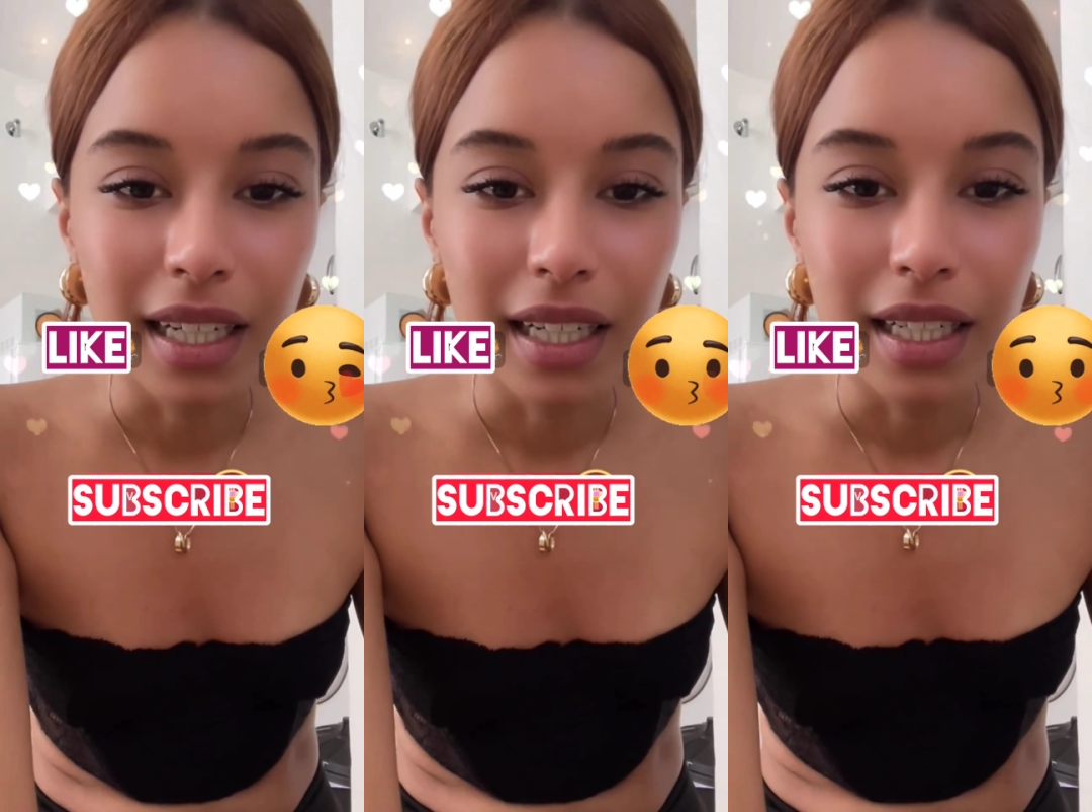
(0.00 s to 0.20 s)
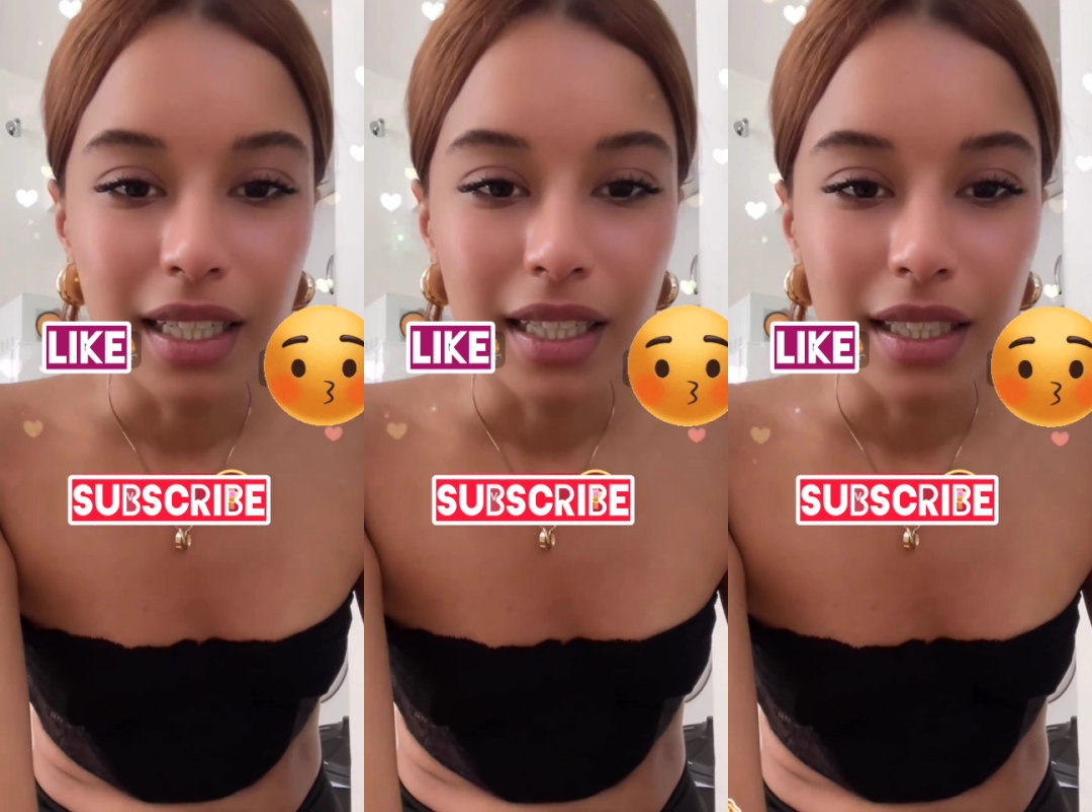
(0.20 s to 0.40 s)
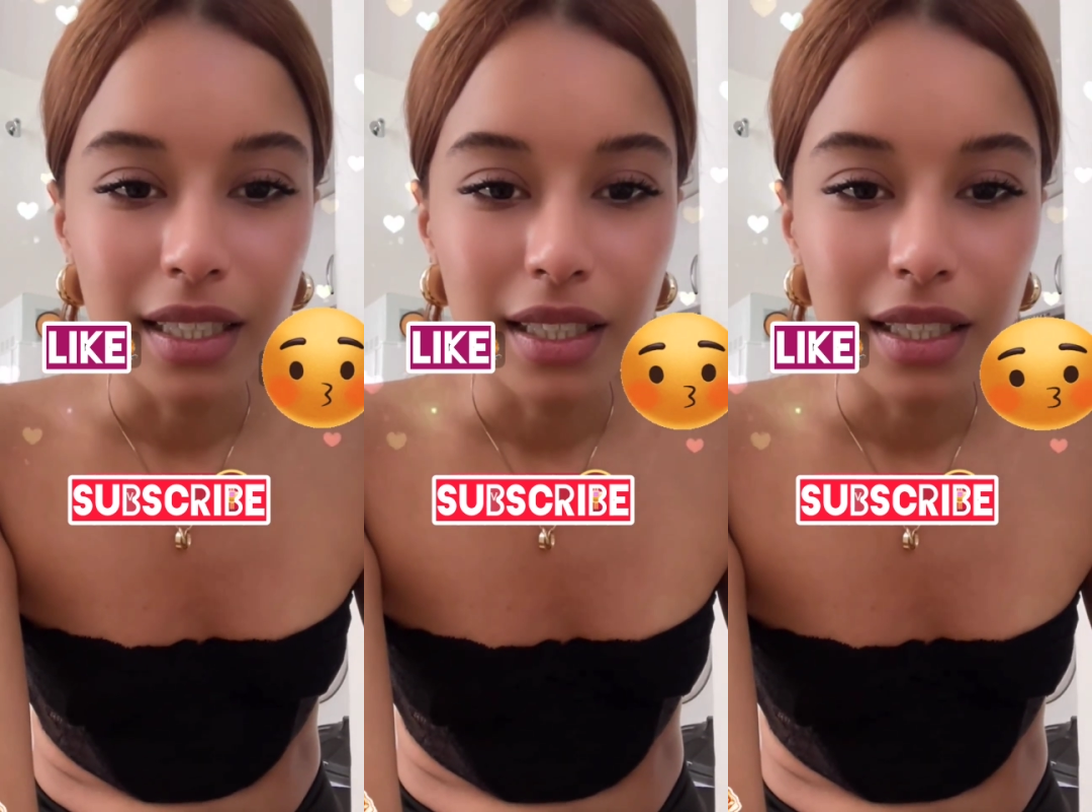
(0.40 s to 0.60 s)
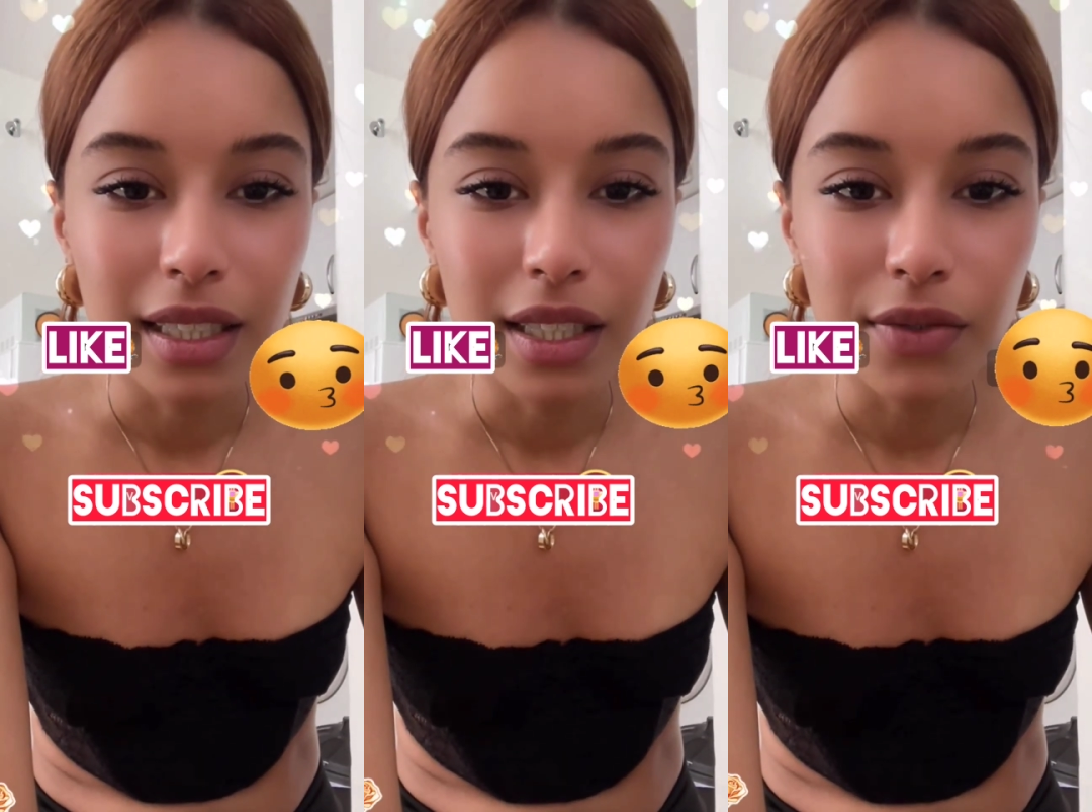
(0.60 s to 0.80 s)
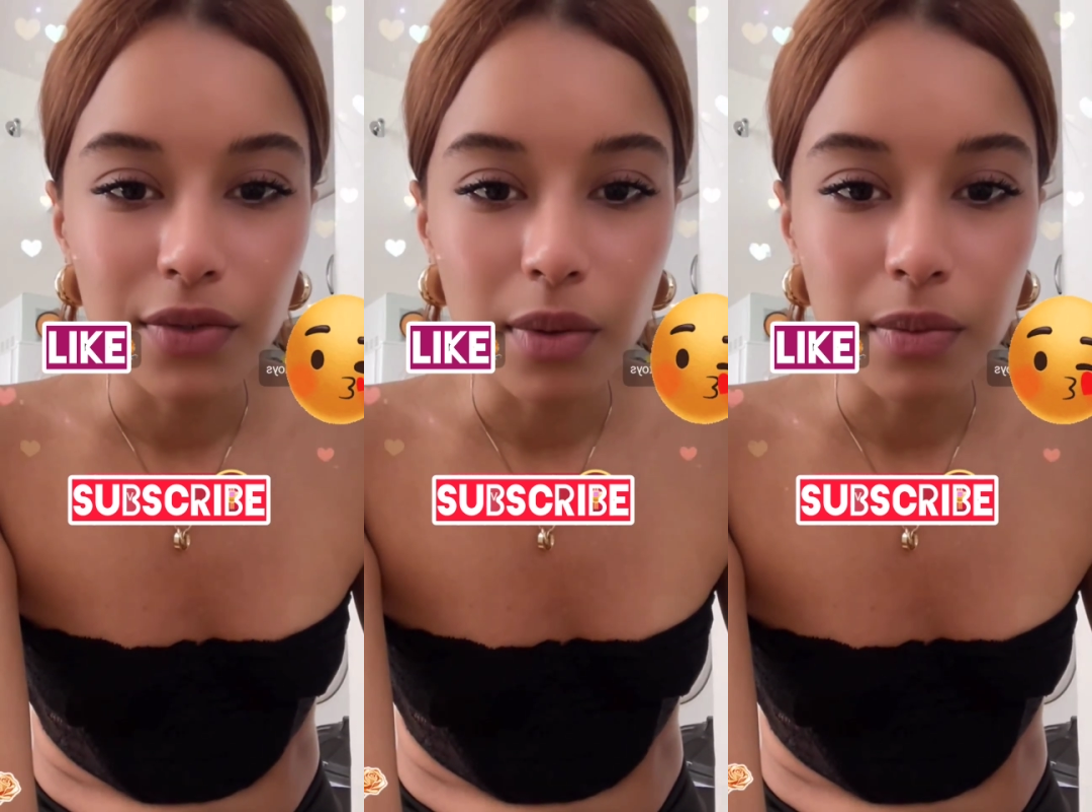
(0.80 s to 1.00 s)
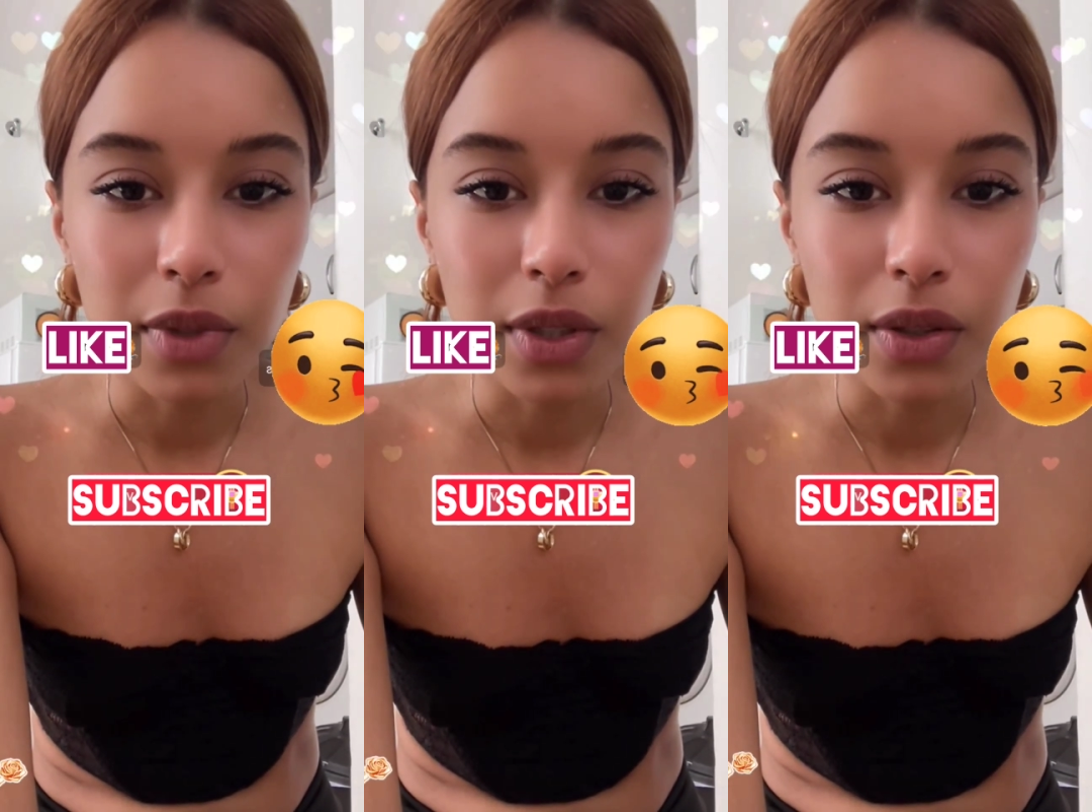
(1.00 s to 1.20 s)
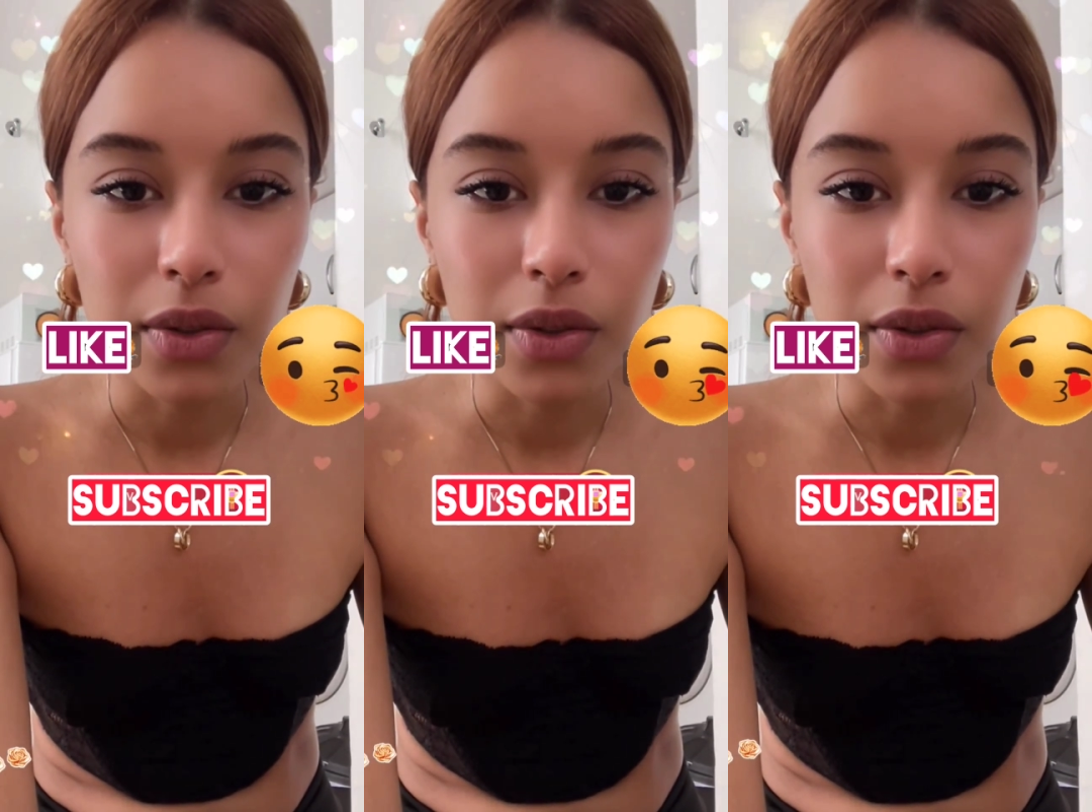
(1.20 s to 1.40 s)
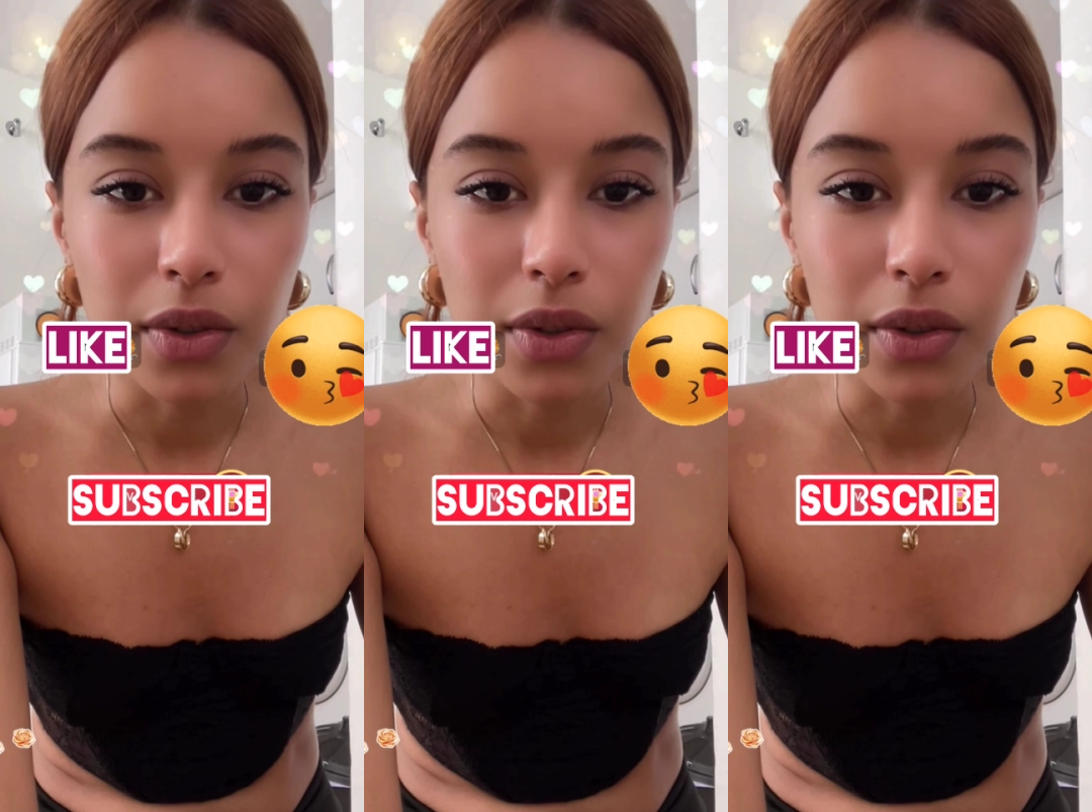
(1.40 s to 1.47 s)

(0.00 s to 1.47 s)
She's from South